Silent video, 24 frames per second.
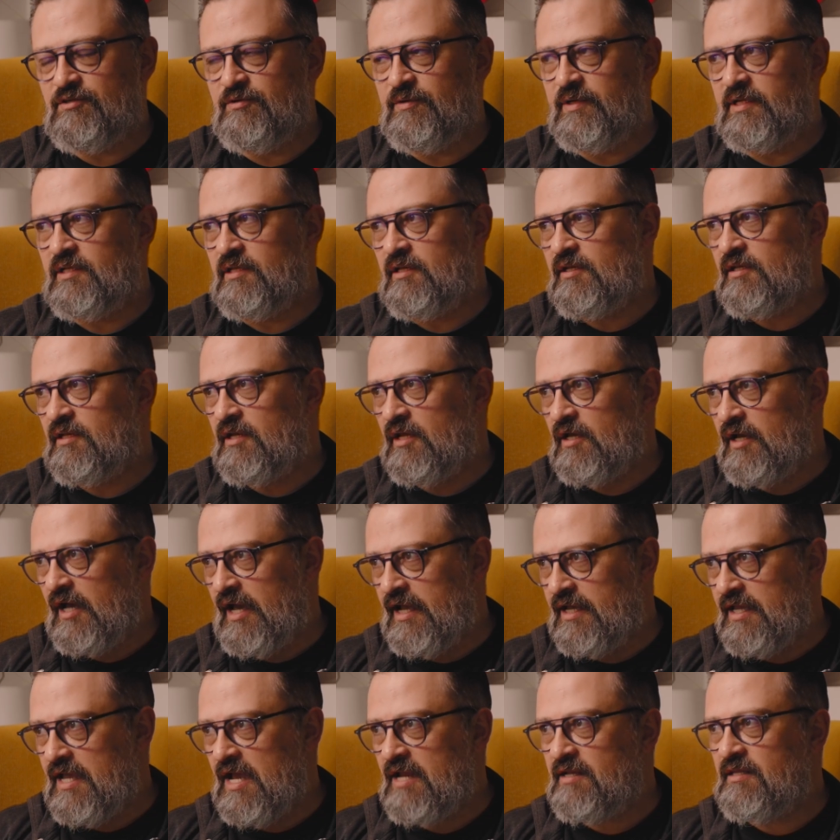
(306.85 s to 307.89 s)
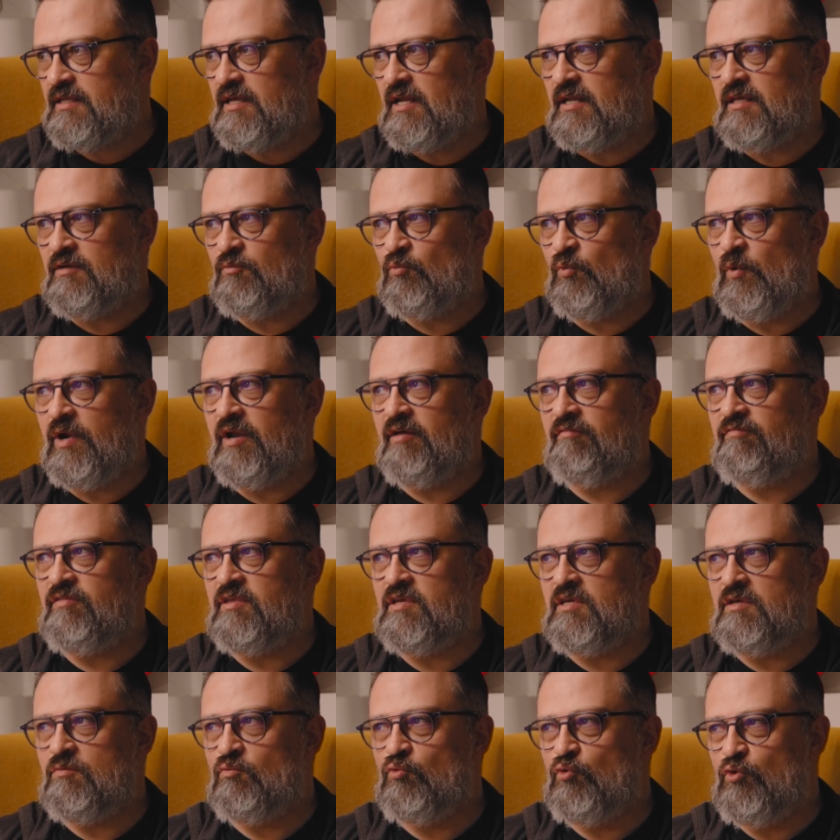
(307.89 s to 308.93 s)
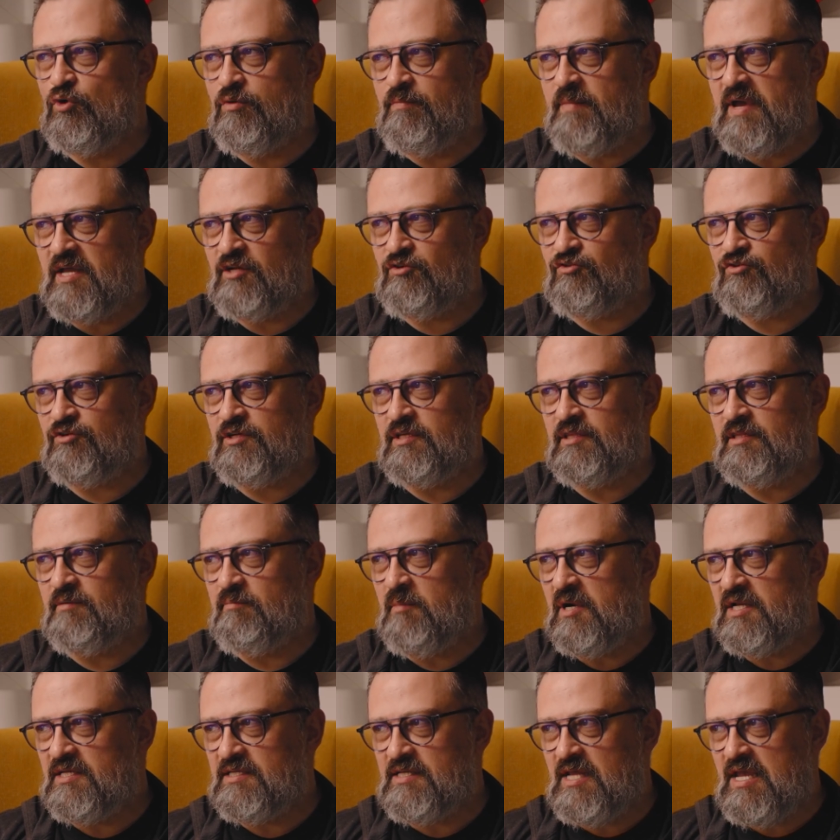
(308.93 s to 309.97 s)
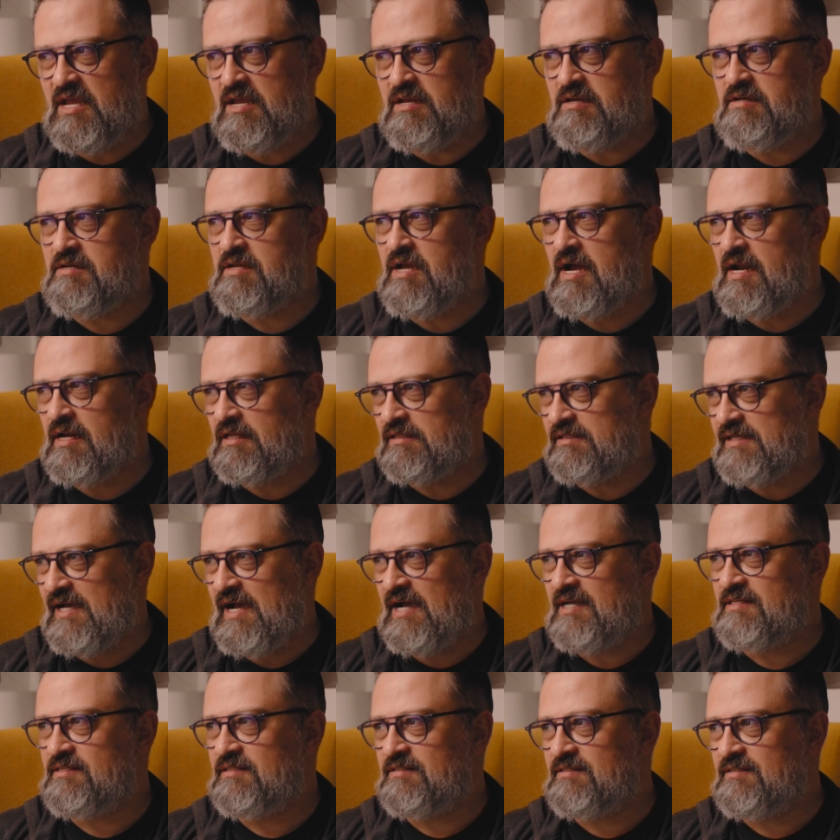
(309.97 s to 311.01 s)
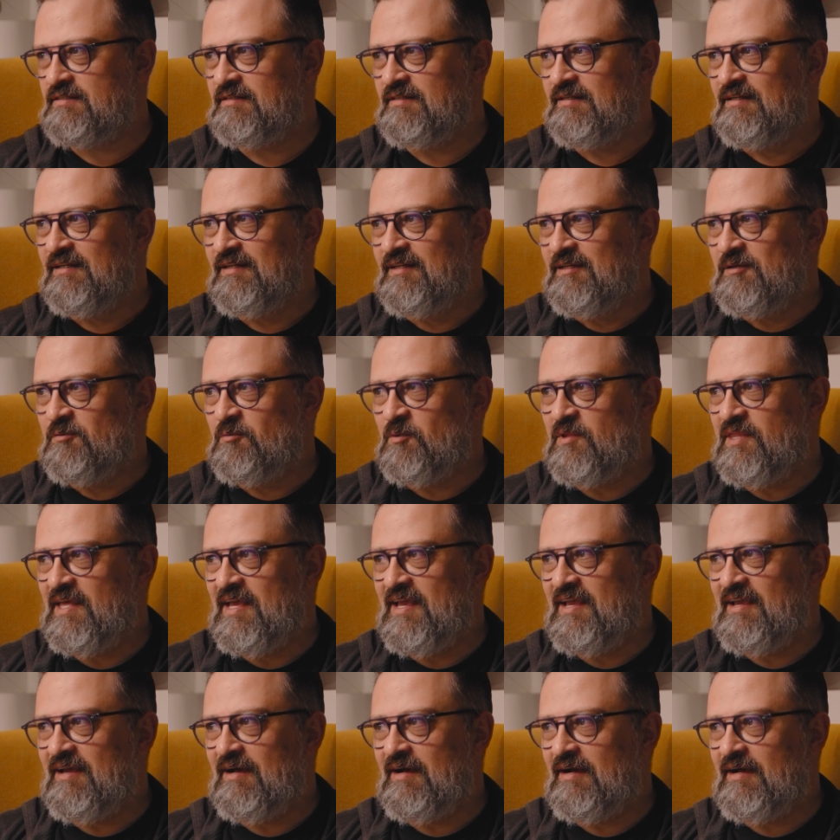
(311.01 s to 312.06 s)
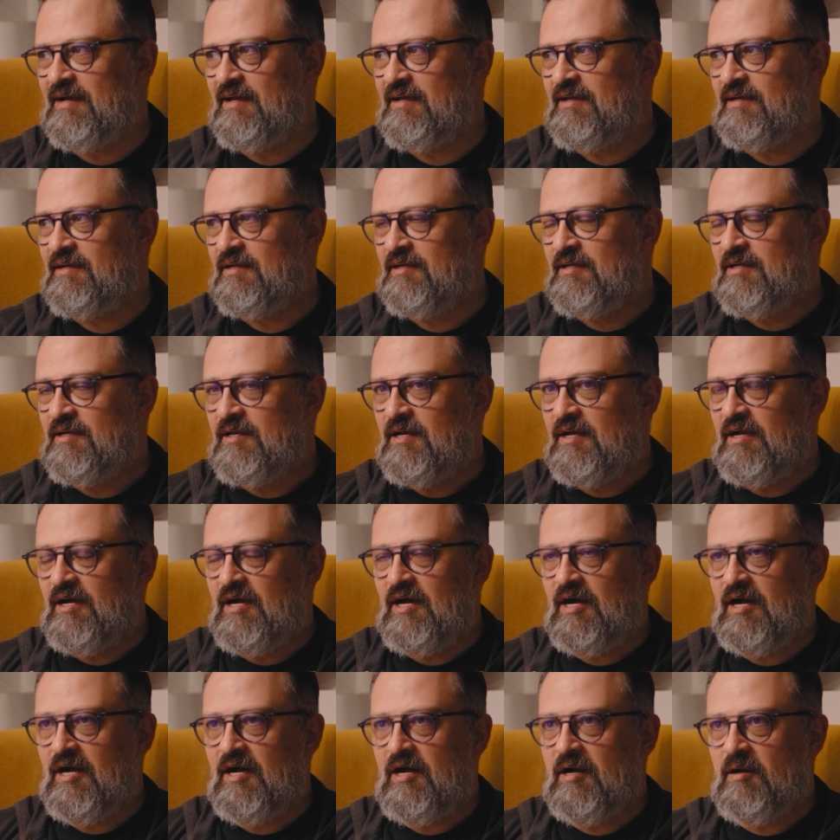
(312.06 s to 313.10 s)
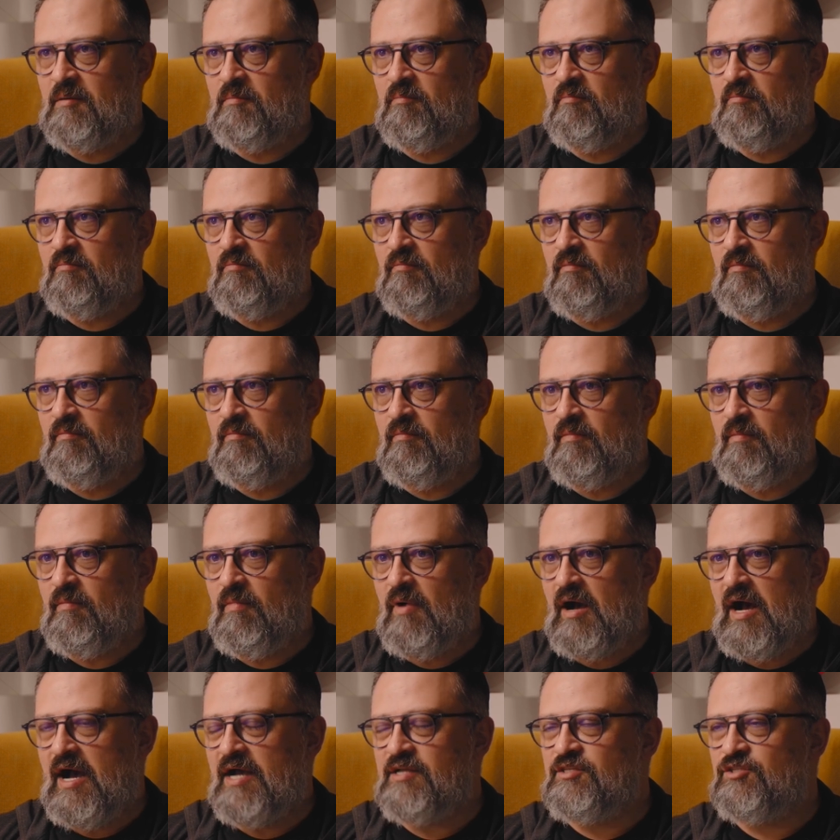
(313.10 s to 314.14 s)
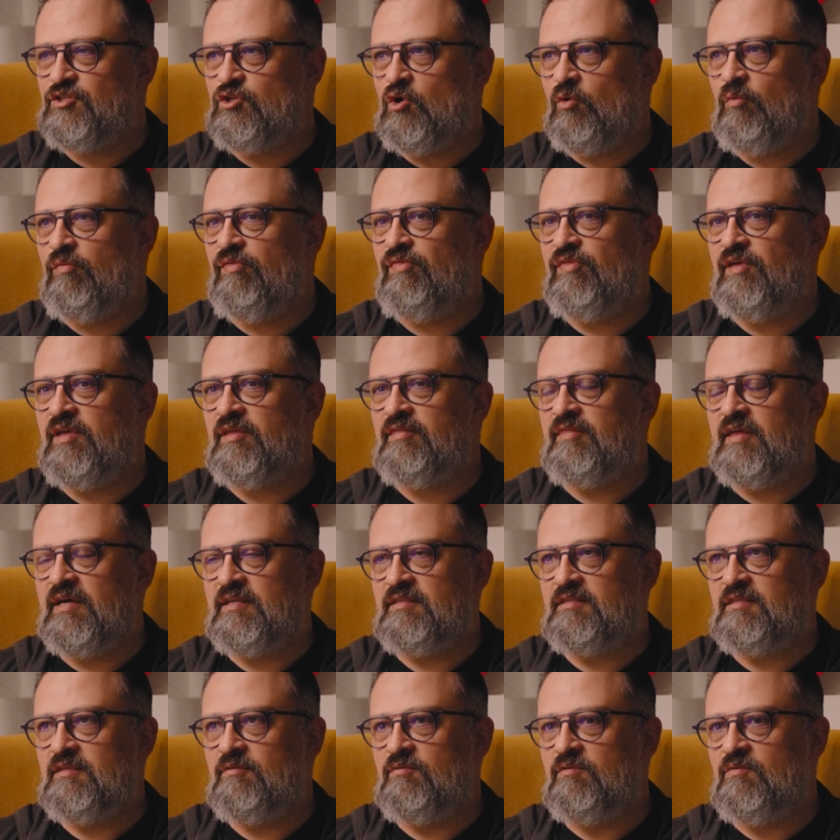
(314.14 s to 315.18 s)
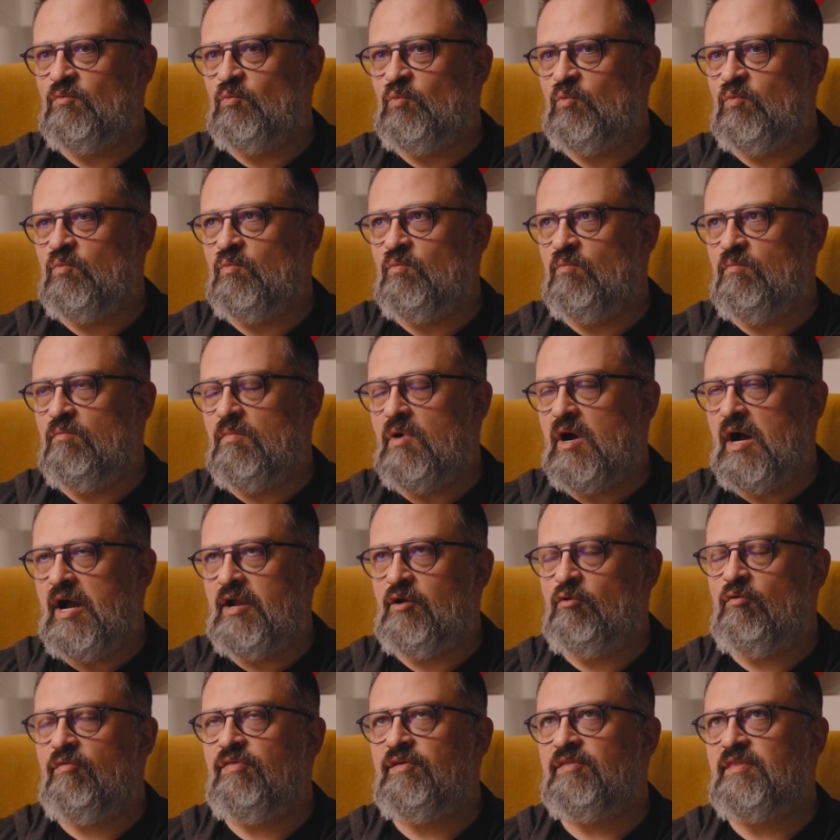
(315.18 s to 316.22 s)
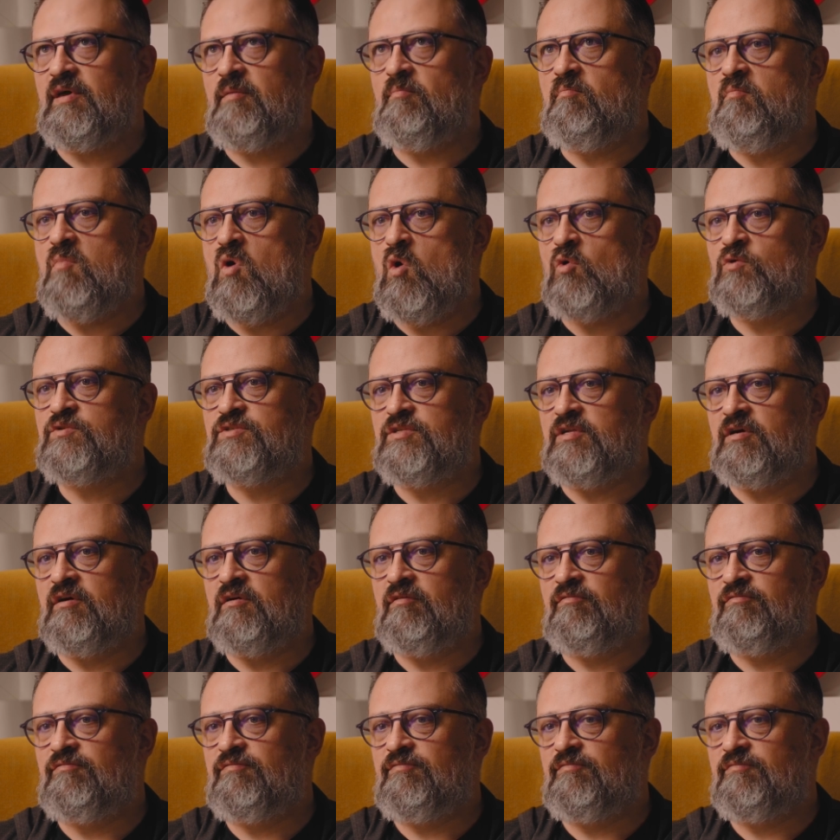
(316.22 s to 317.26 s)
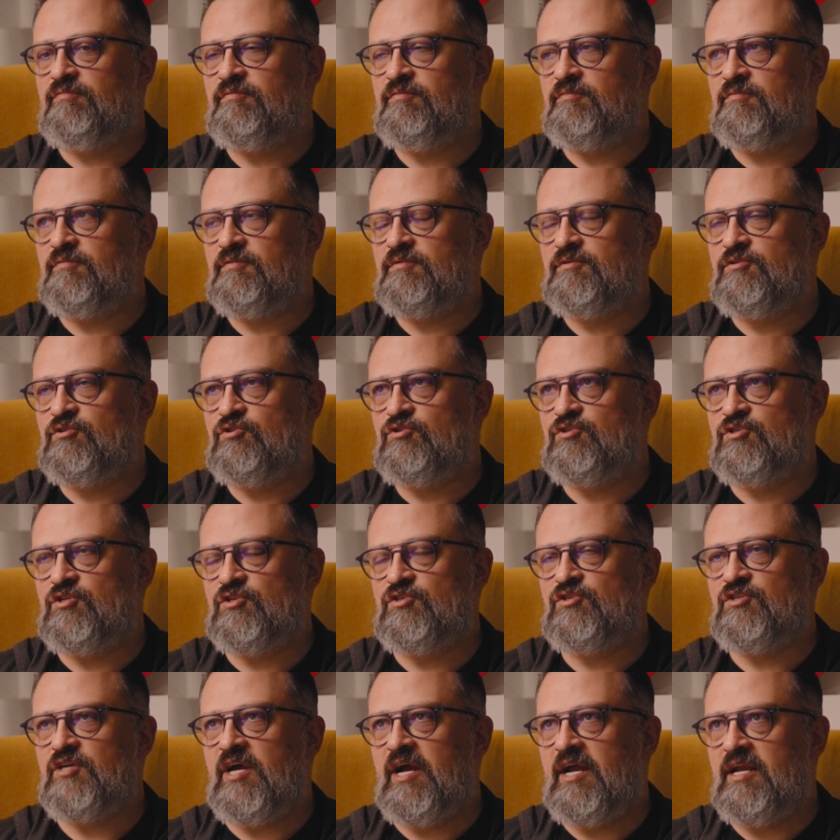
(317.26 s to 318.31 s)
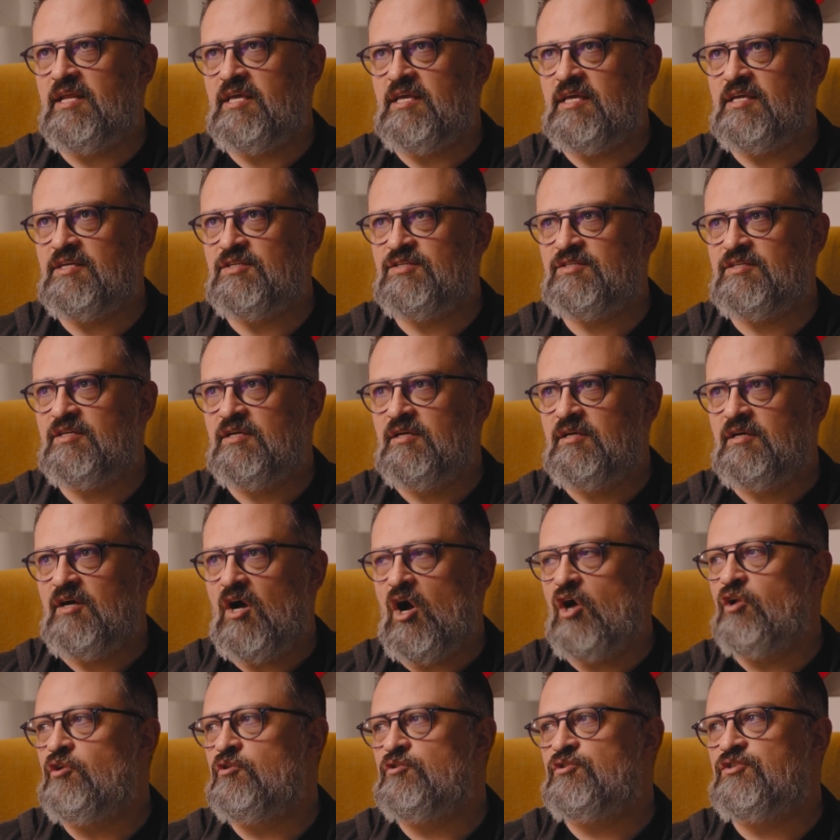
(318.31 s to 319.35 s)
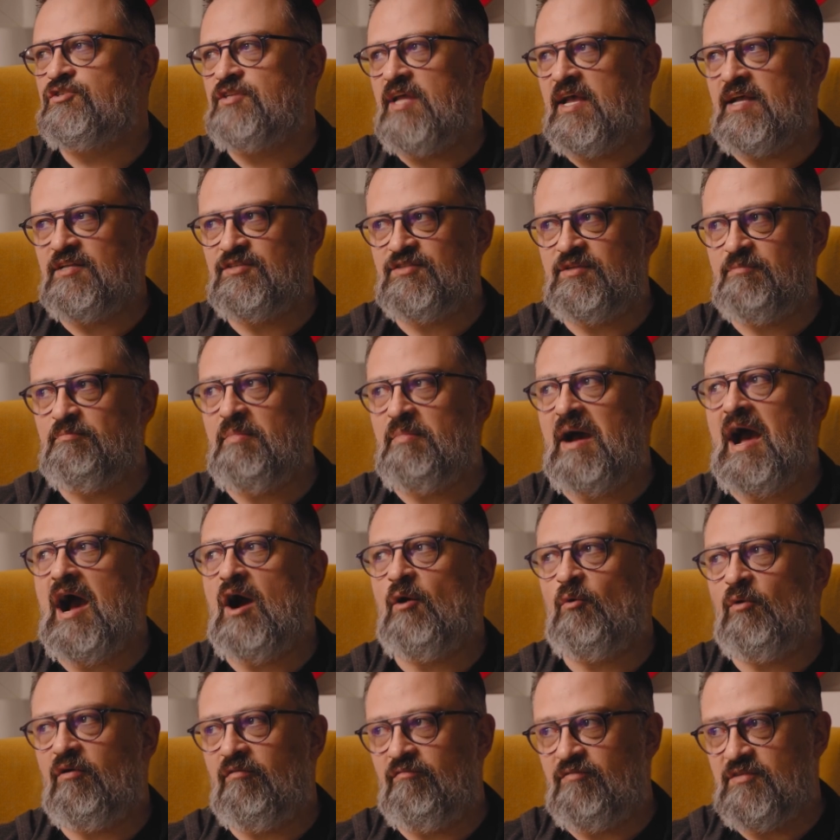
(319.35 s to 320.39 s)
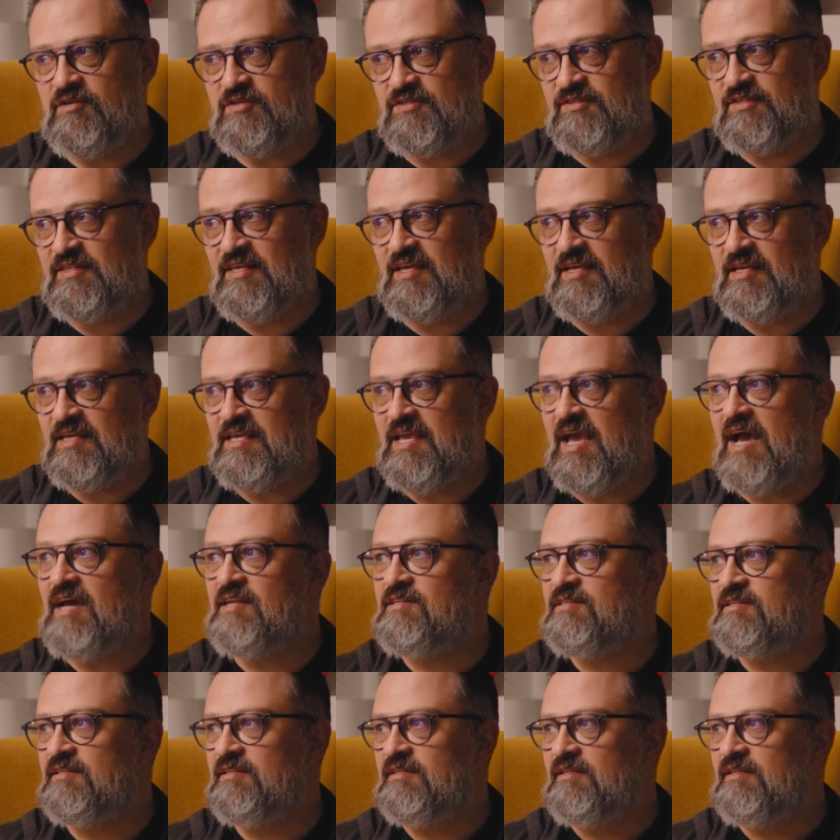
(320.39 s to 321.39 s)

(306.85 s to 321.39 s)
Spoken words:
do it I get getting rid of the rudimentary and the mundane kind of tasks with AI. I don't think that most of society understands the power of this thing yet.